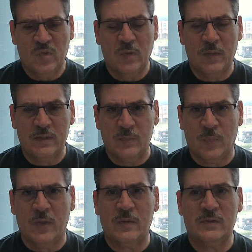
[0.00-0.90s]
So listen,
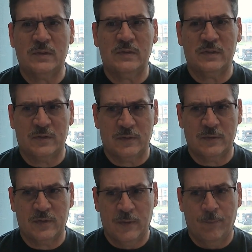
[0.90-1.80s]
brothers and
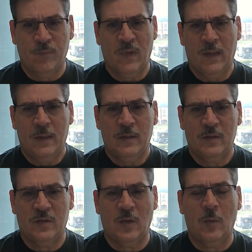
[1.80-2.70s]
sisters,
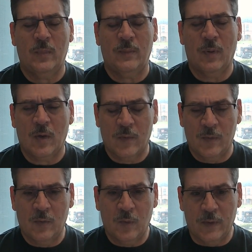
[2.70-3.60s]
don't be part of
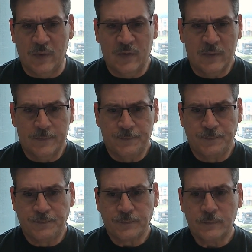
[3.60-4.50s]
the noise,
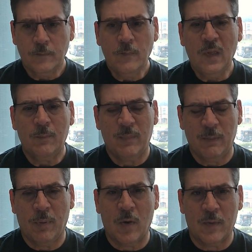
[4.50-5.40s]

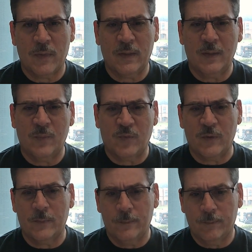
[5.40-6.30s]
be part of the
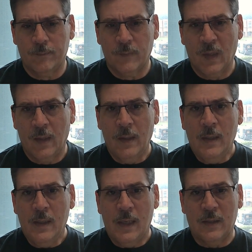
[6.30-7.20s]
comfort.
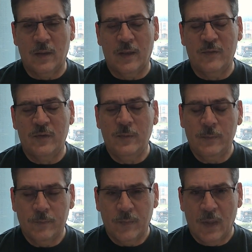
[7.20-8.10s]
I love
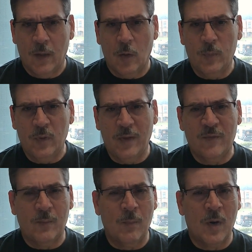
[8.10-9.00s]
you. I hope you
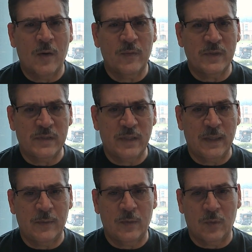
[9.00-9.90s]
have a marvelous
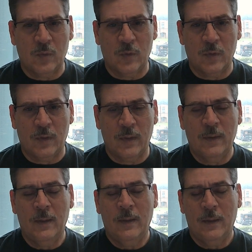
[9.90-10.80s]
day in the Lord.
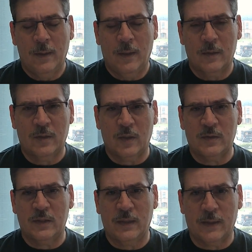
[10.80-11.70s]
I'll
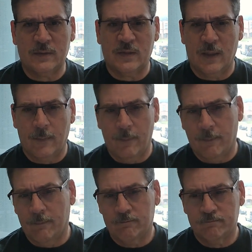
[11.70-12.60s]
talk to you next time.